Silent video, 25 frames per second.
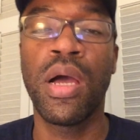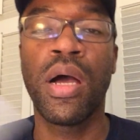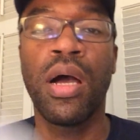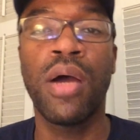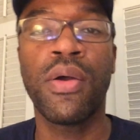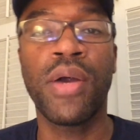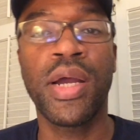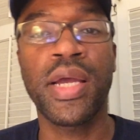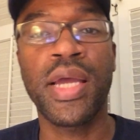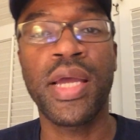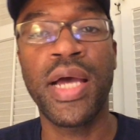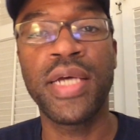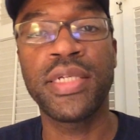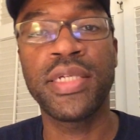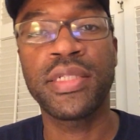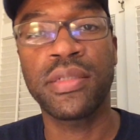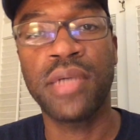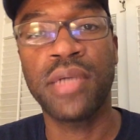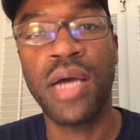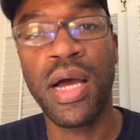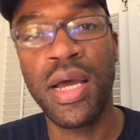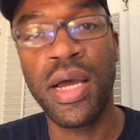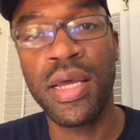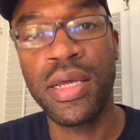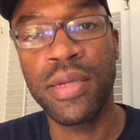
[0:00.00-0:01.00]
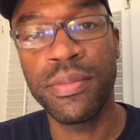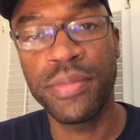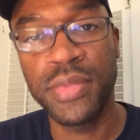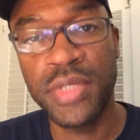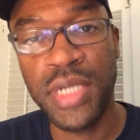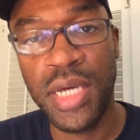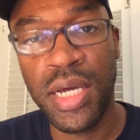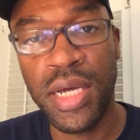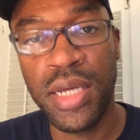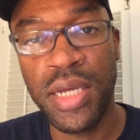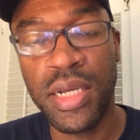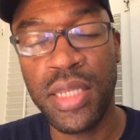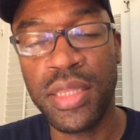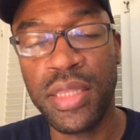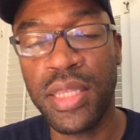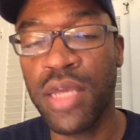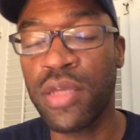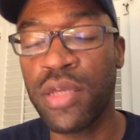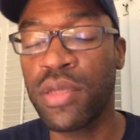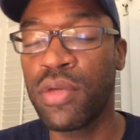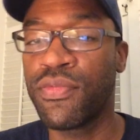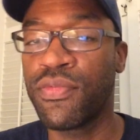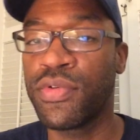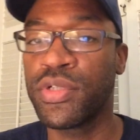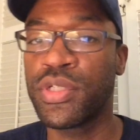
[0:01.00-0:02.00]
Alright guys, I am done.
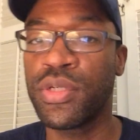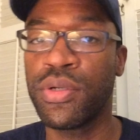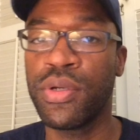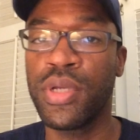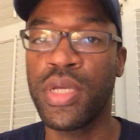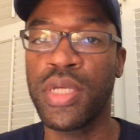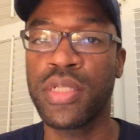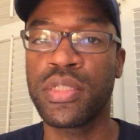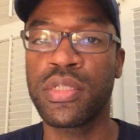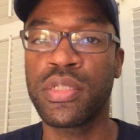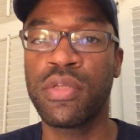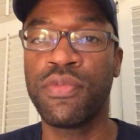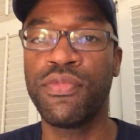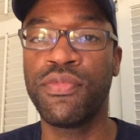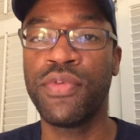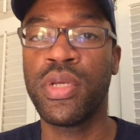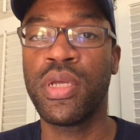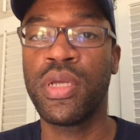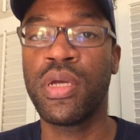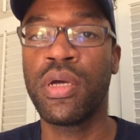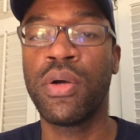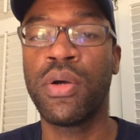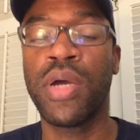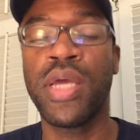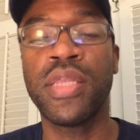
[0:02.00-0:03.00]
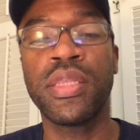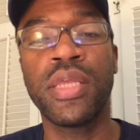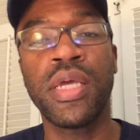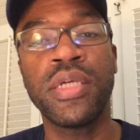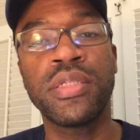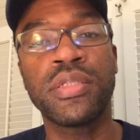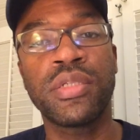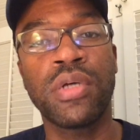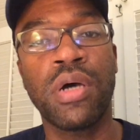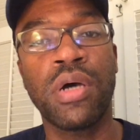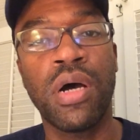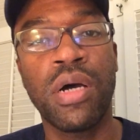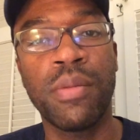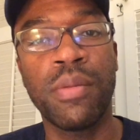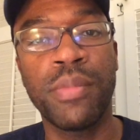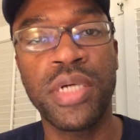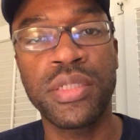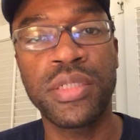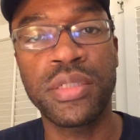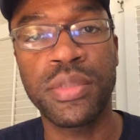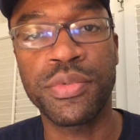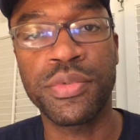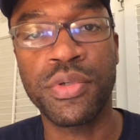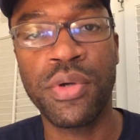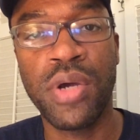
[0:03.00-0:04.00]
Thank you for tuning into the video and thanks to all my
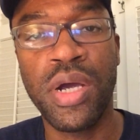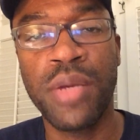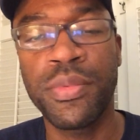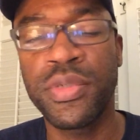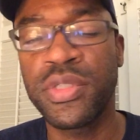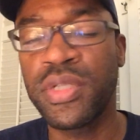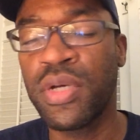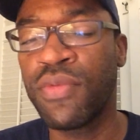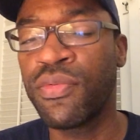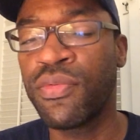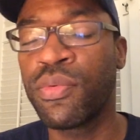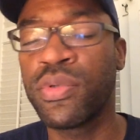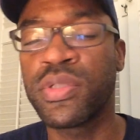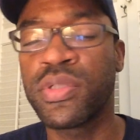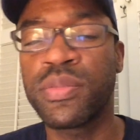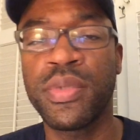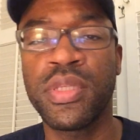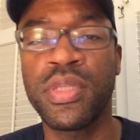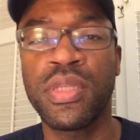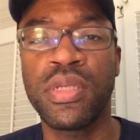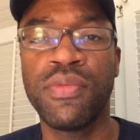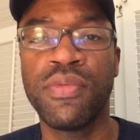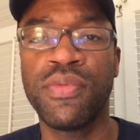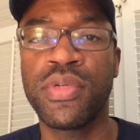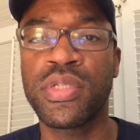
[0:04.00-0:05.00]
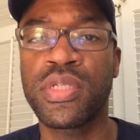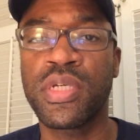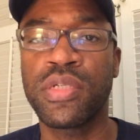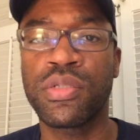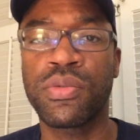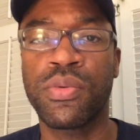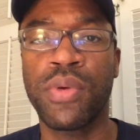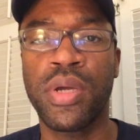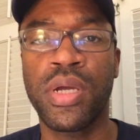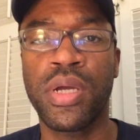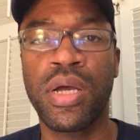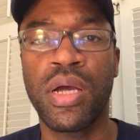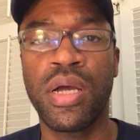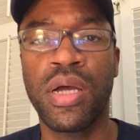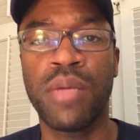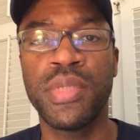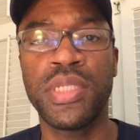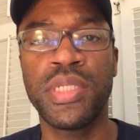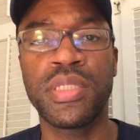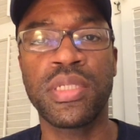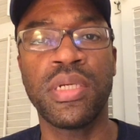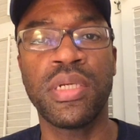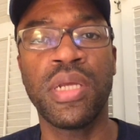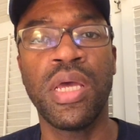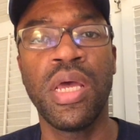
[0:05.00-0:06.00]
subscribers. Everyone's been leaving such great
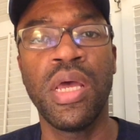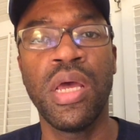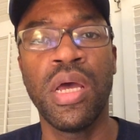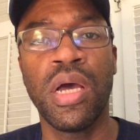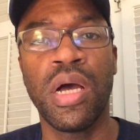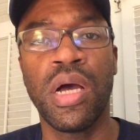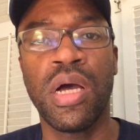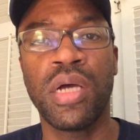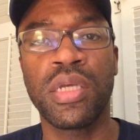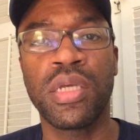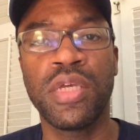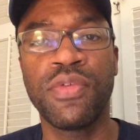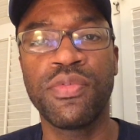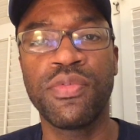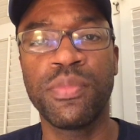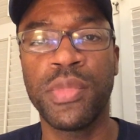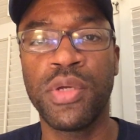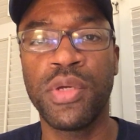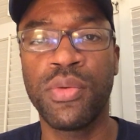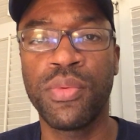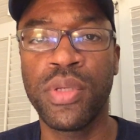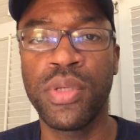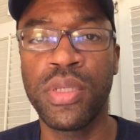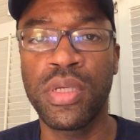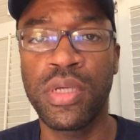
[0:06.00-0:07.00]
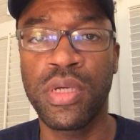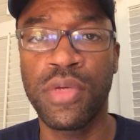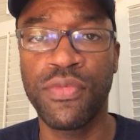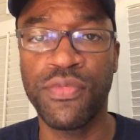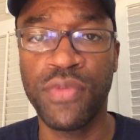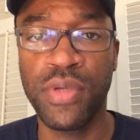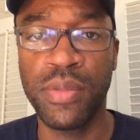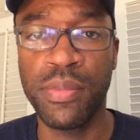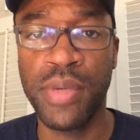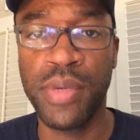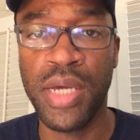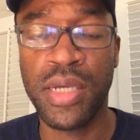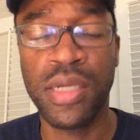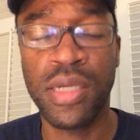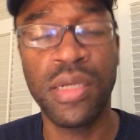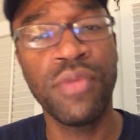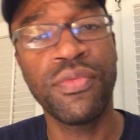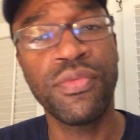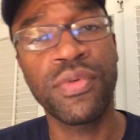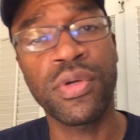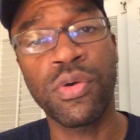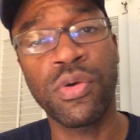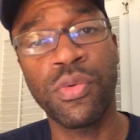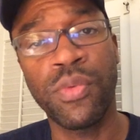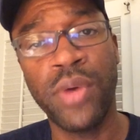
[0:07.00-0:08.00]
comments and uh, giving me really good feedback and
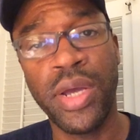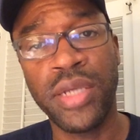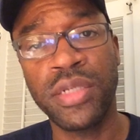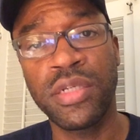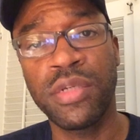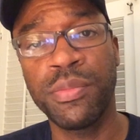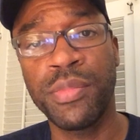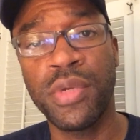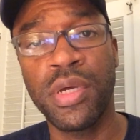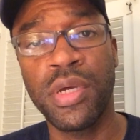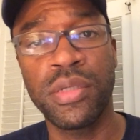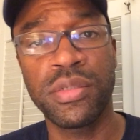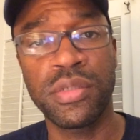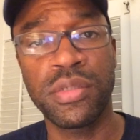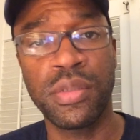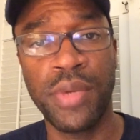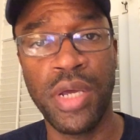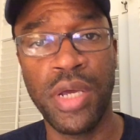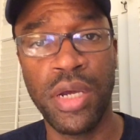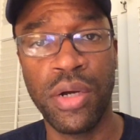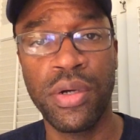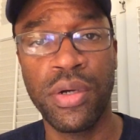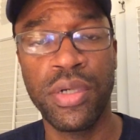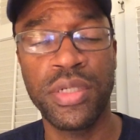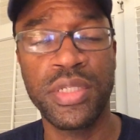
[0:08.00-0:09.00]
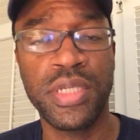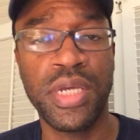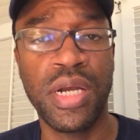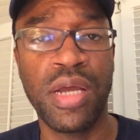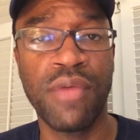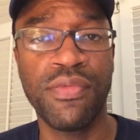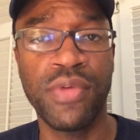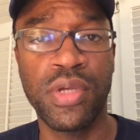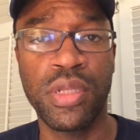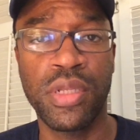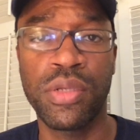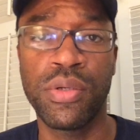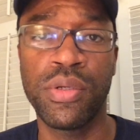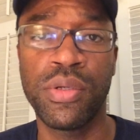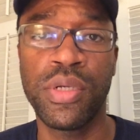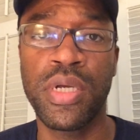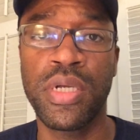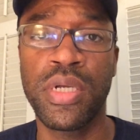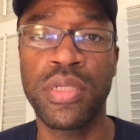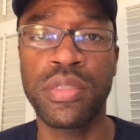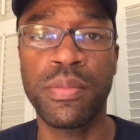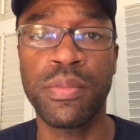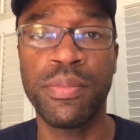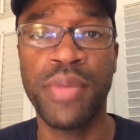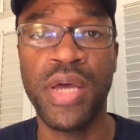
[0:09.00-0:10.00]
even correcting me on some errors that I've included
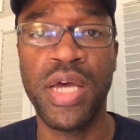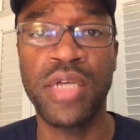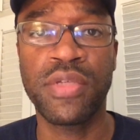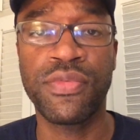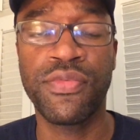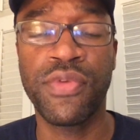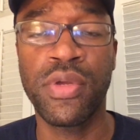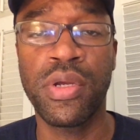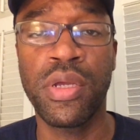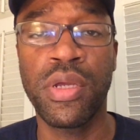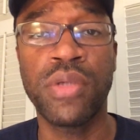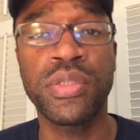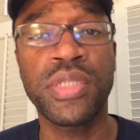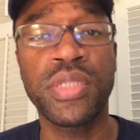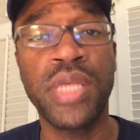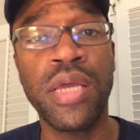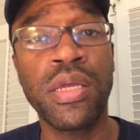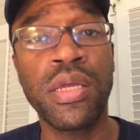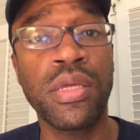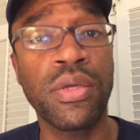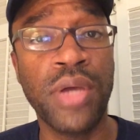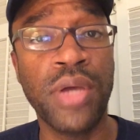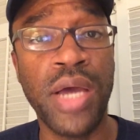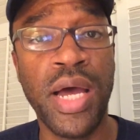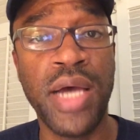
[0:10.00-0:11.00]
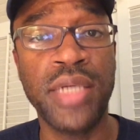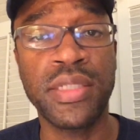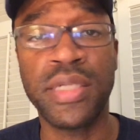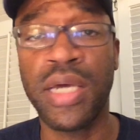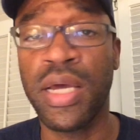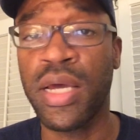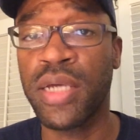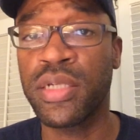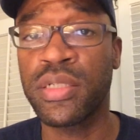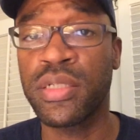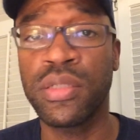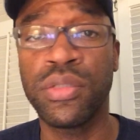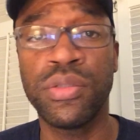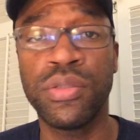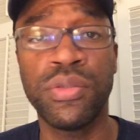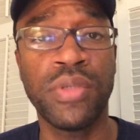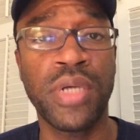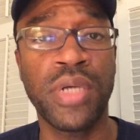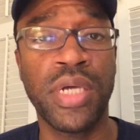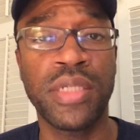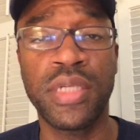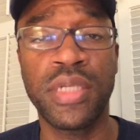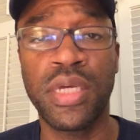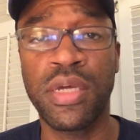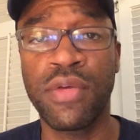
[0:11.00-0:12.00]
in some past videos. Thank you guys. I actually do
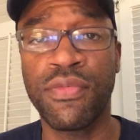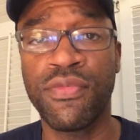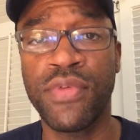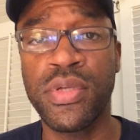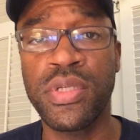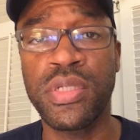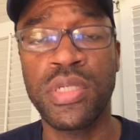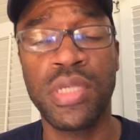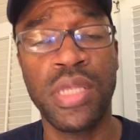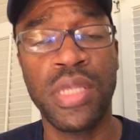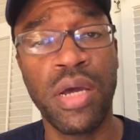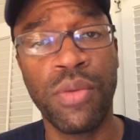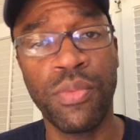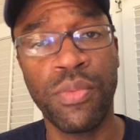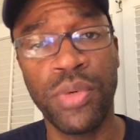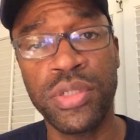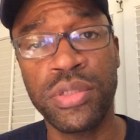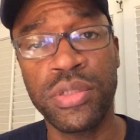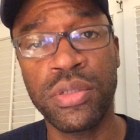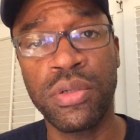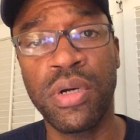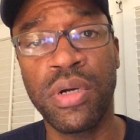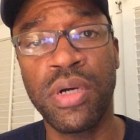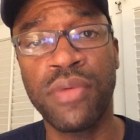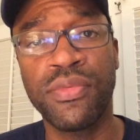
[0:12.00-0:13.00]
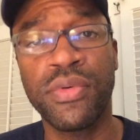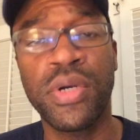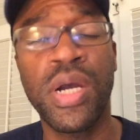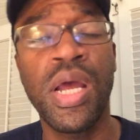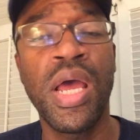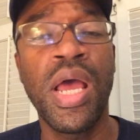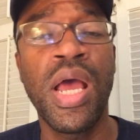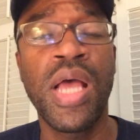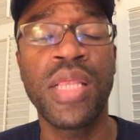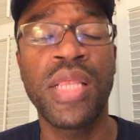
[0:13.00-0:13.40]
not take offense to that whatsoever.